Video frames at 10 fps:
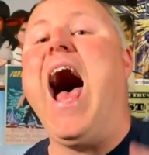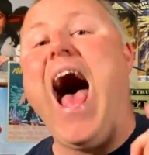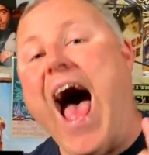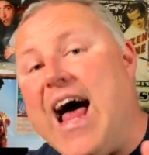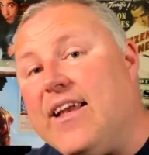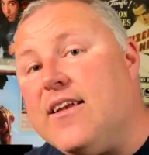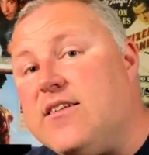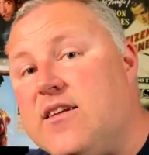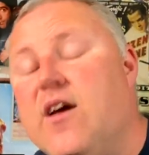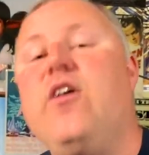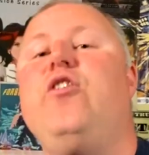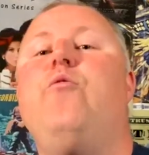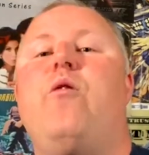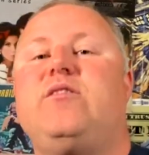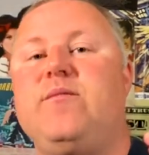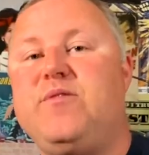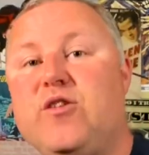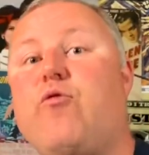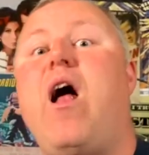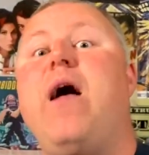and you are
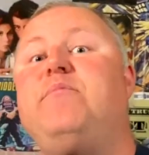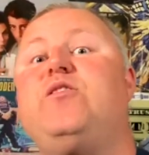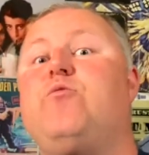subscribed